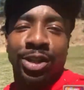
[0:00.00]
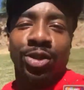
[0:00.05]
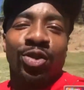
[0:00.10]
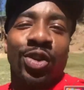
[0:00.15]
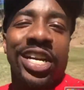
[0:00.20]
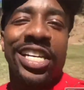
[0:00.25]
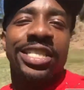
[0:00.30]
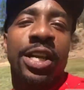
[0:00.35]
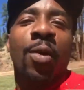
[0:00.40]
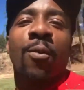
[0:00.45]

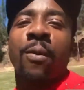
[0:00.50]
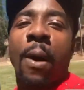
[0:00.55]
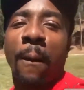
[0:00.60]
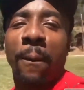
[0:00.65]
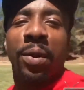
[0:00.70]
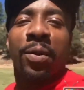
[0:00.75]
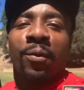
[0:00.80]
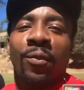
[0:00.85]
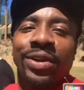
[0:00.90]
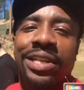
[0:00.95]
trees while
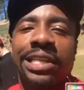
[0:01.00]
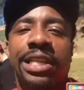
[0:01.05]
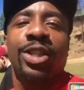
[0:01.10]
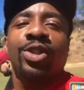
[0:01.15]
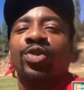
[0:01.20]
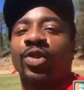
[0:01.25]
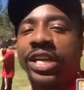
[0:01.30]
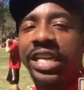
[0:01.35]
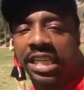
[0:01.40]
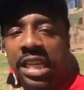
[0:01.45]
we with the
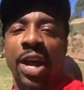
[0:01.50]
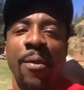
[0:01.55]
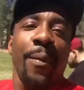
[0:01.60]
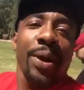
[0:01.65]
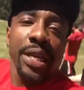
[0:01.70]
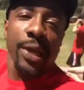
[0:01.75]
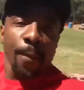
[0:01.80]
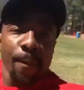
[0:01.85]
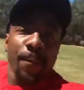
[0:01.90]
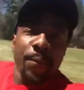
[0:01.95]
trees.
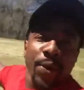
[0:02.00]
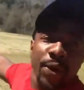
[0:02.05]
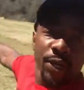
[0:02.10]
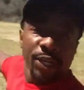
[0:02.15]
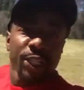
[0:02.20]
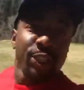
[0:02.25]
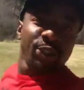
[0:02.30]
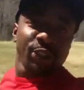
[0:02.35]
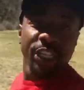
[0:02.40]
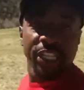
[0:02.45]
About to burn
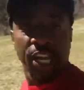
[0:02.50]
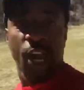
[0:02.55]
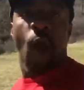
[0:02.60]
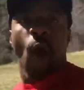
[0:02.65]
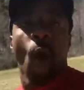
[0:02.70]
the trees.